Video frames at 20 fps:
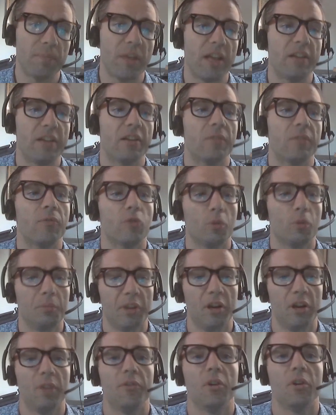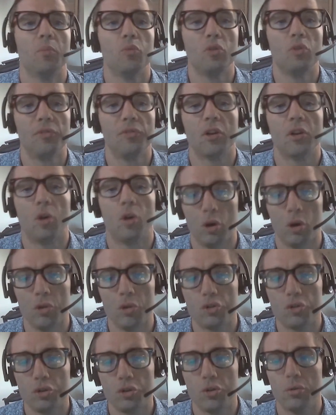And then from there, we're moving
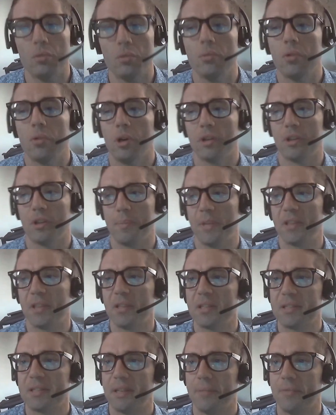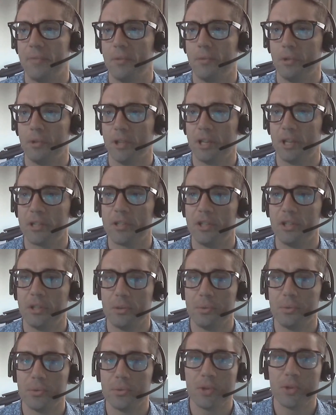on to the methods that we would like to
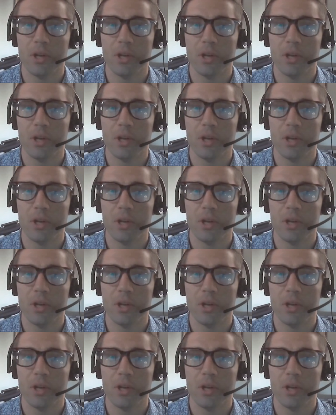use.